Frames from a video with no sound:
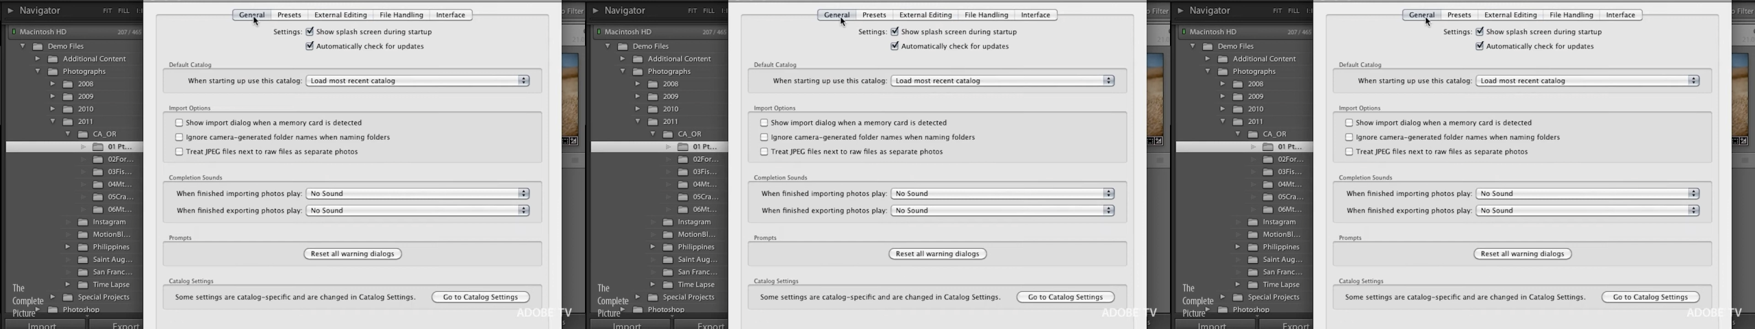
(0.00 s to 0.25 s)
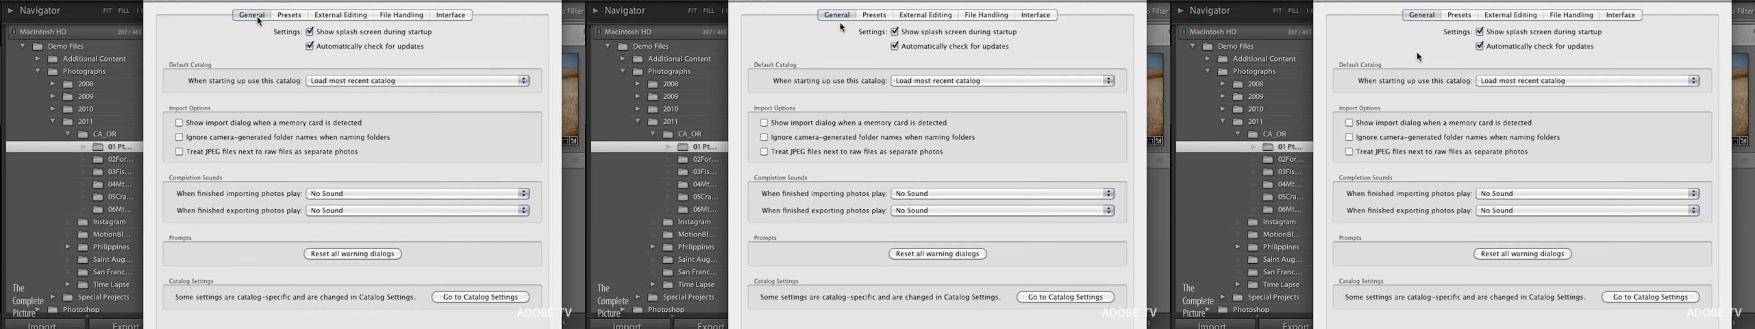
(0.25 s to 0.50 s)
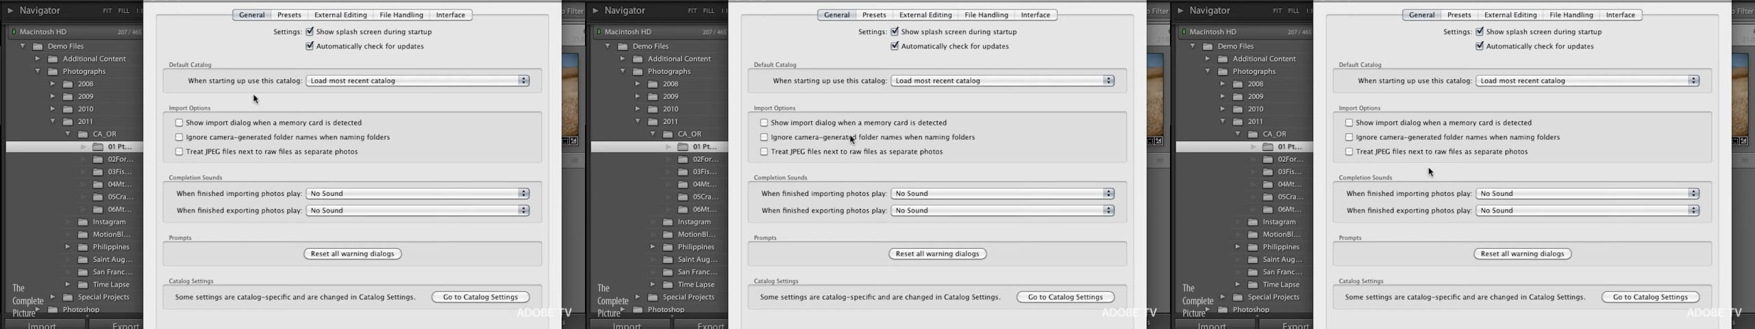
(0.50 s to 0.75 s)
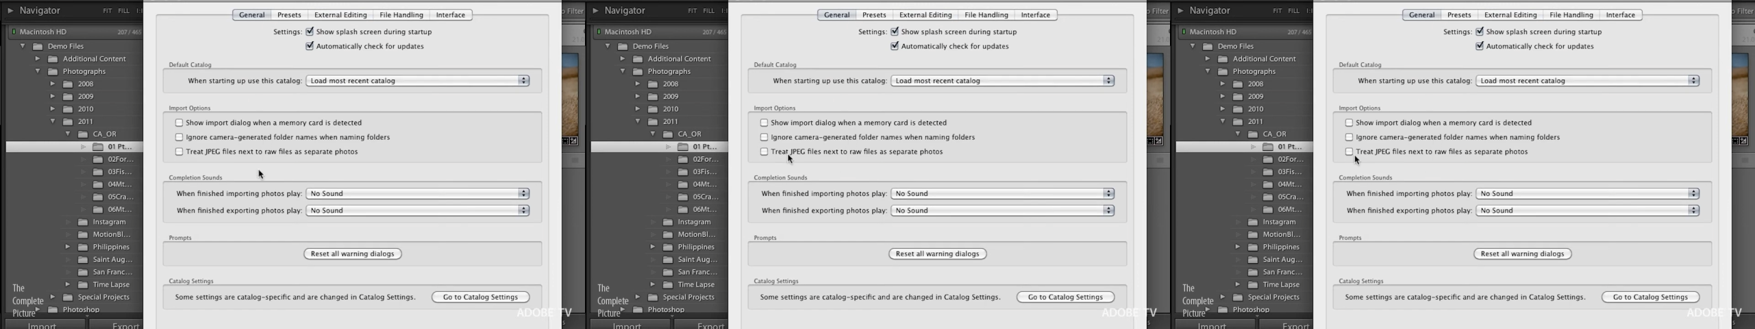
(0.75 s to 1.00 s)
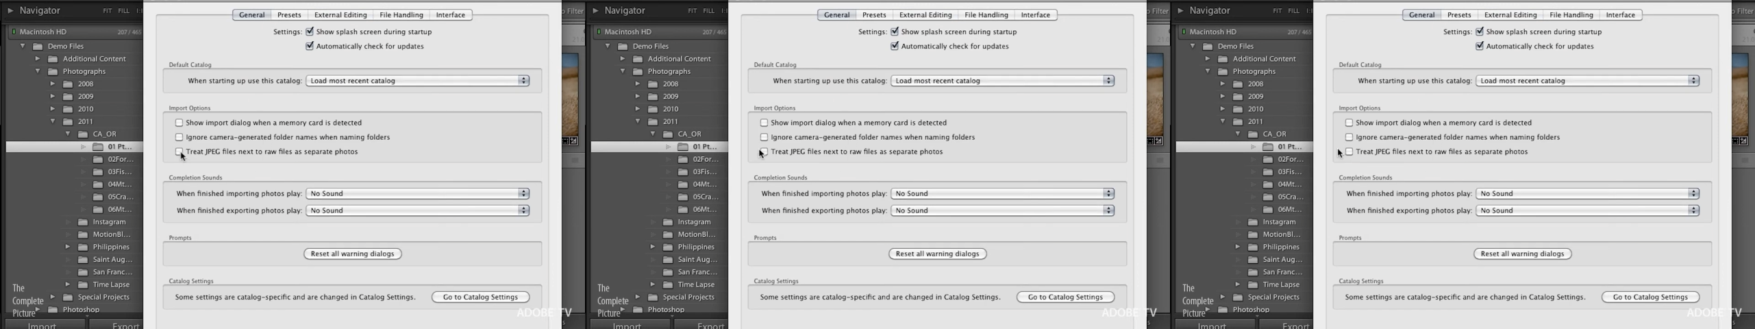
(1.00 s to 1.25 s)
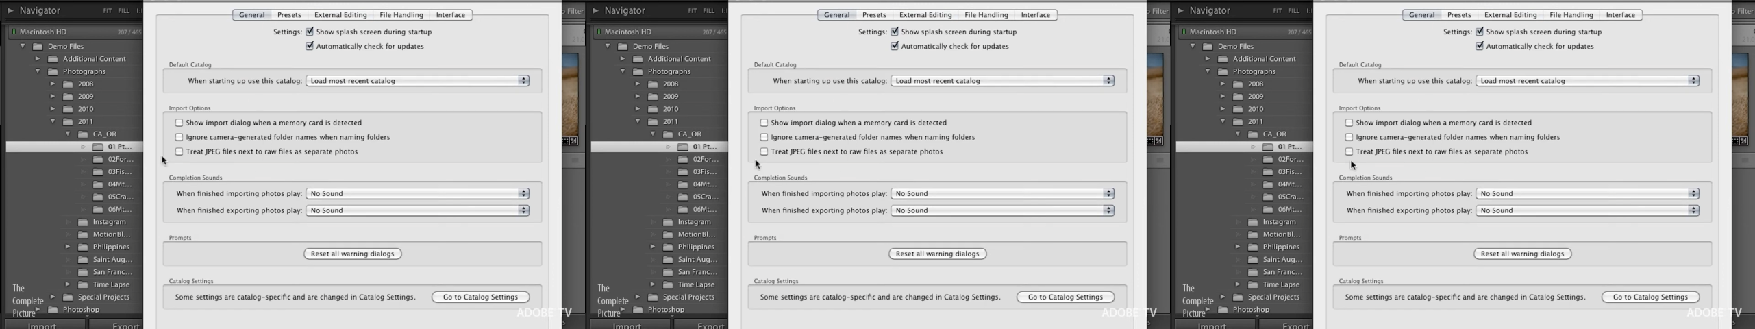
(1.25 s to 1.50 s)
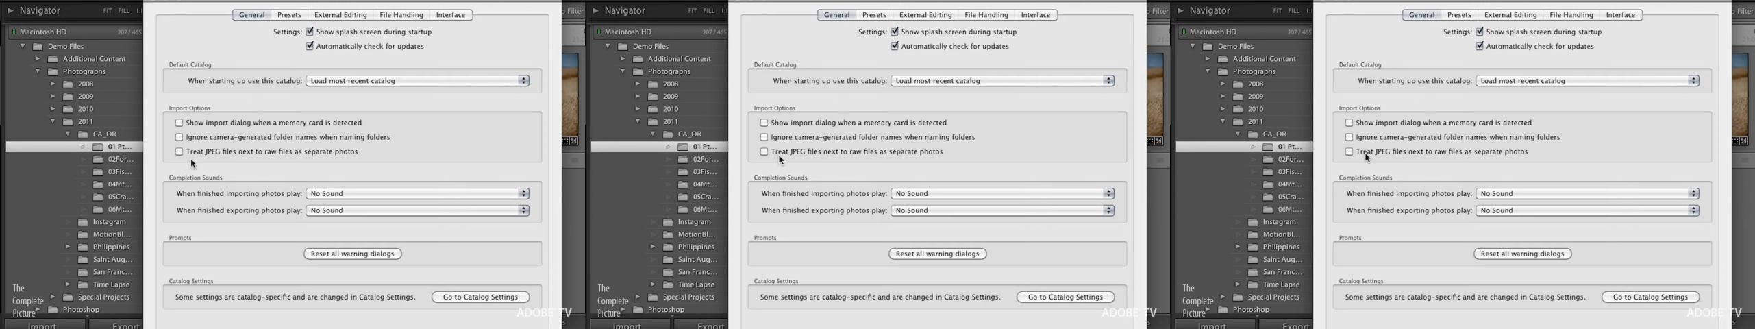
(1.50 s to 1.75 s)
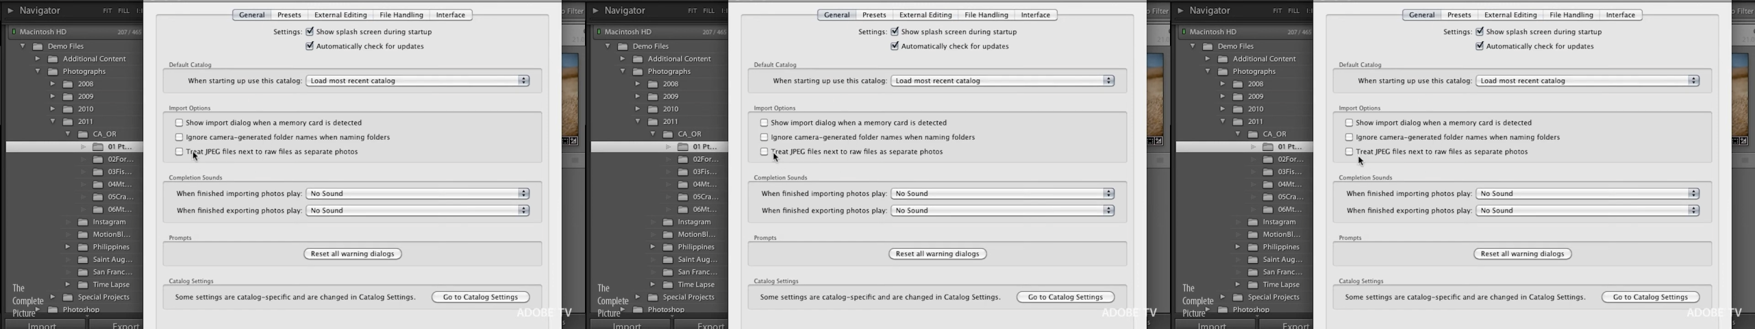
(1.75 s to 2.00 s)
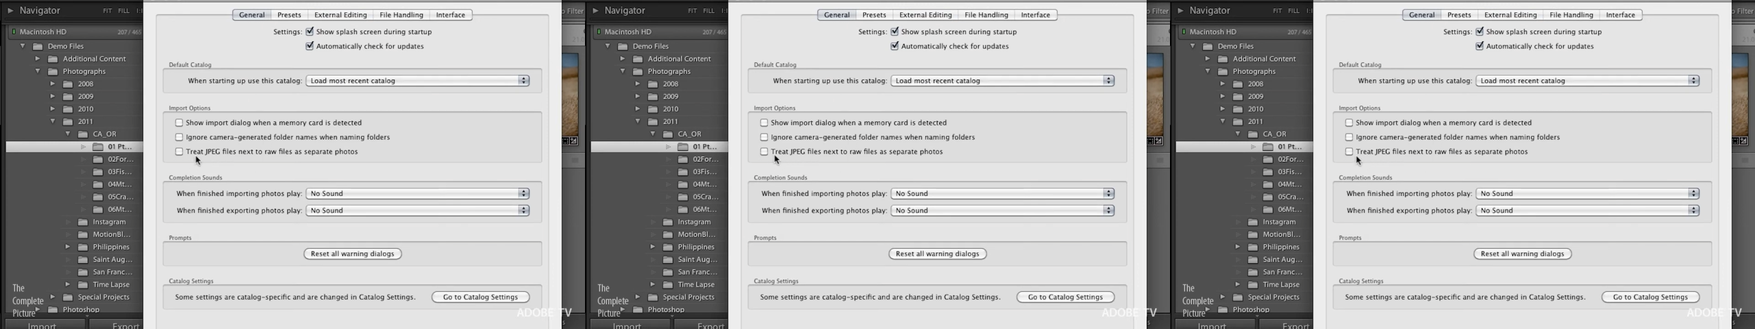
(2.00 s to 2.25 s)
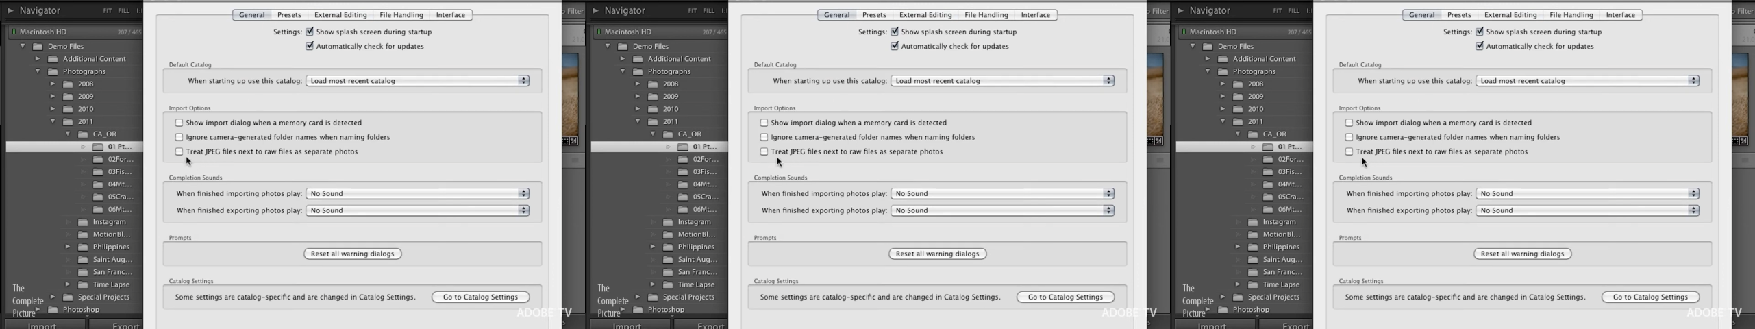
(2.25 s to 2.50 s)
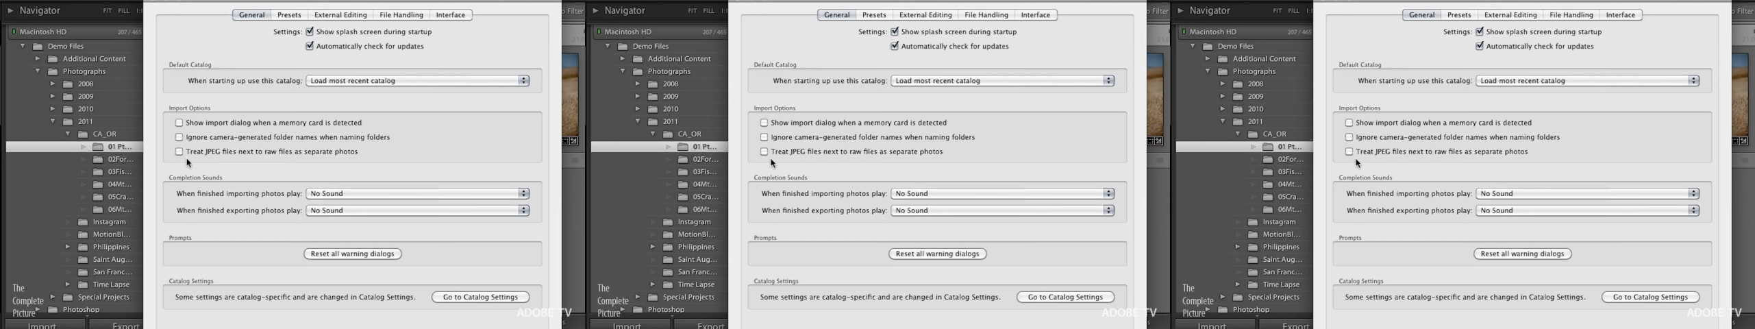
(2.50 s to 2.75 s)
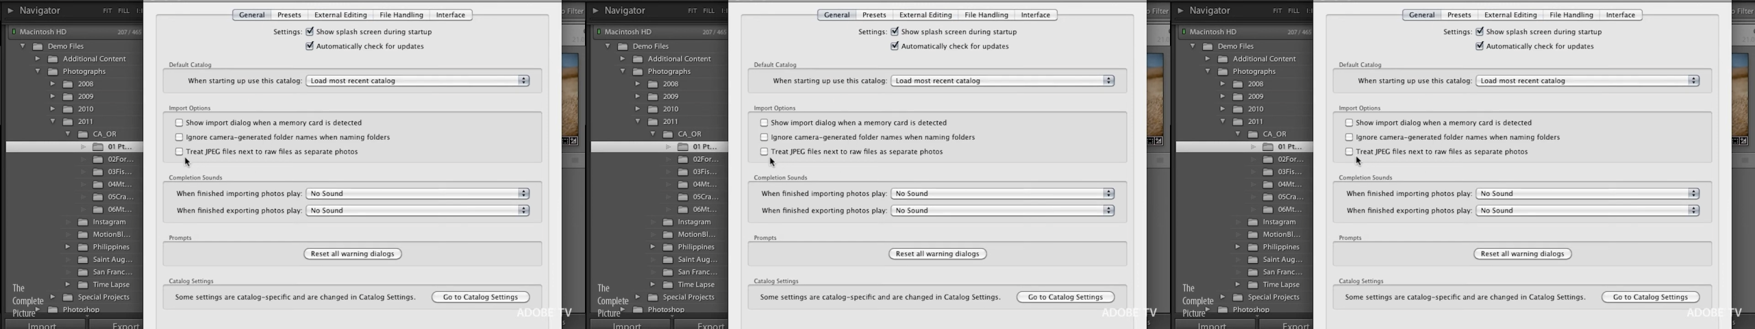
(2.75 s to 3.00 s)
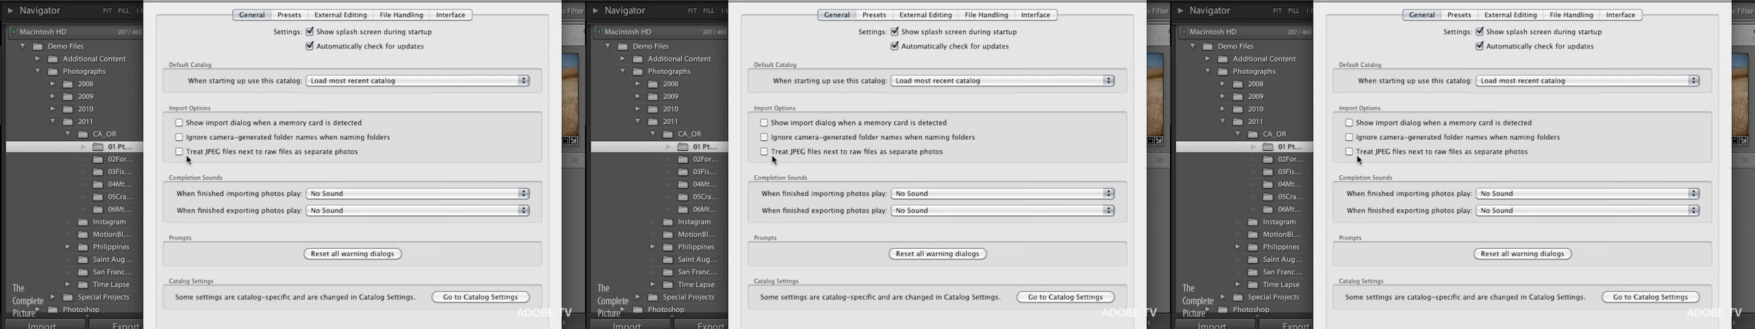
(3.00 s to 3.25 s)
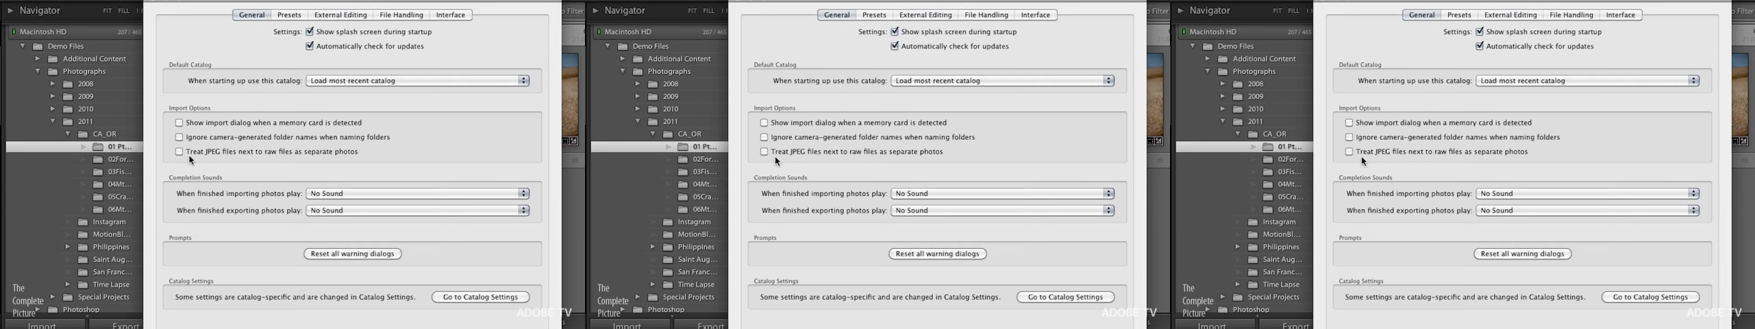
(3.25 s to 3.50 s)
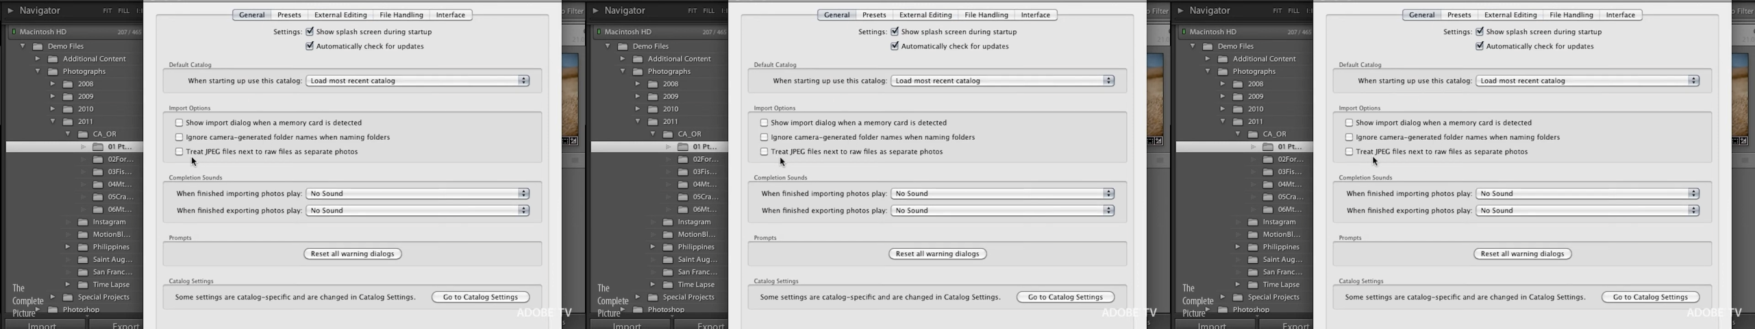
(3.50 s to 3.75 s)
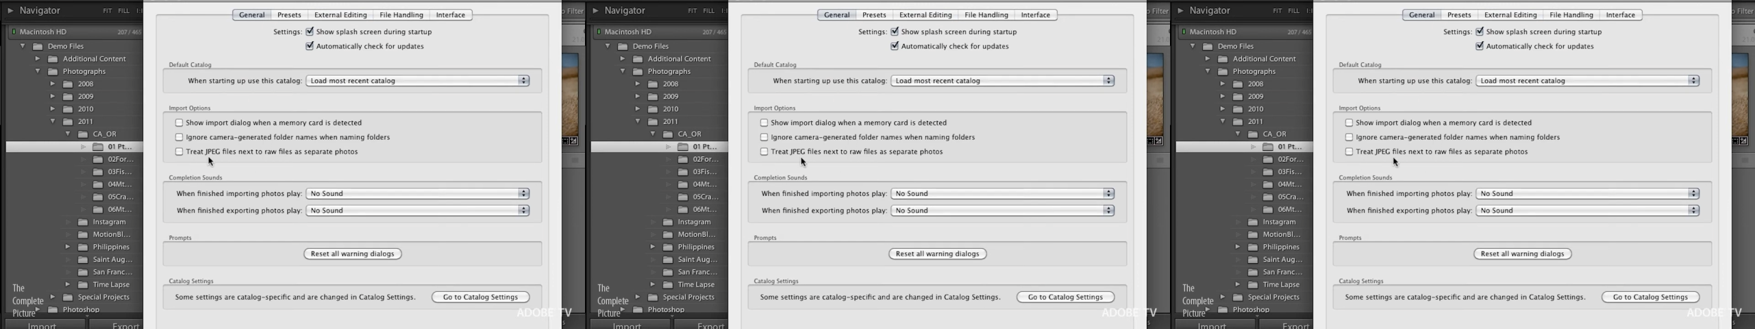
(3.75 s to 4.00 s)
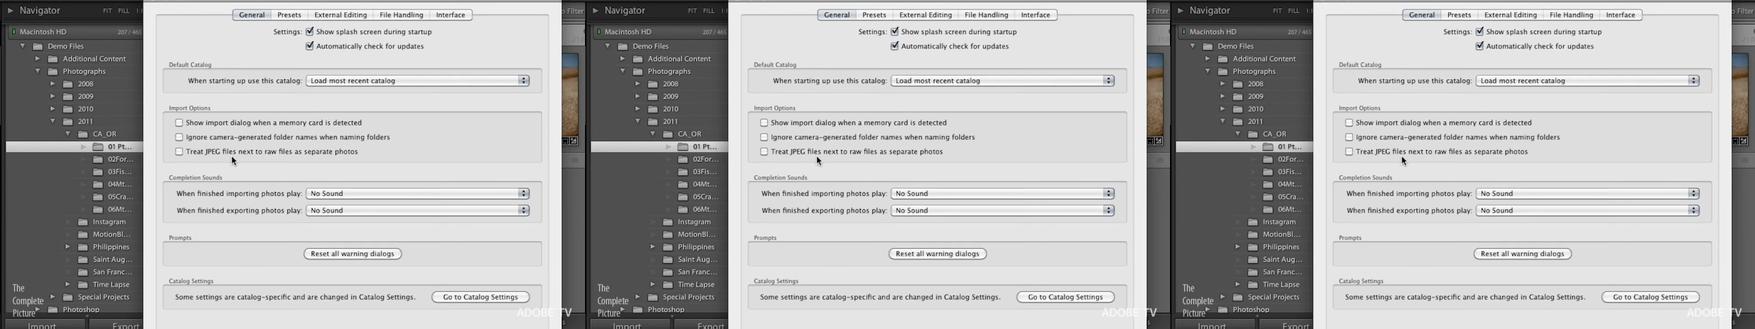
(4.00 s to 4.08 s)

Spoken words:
No face is visible, so there are no lips to read.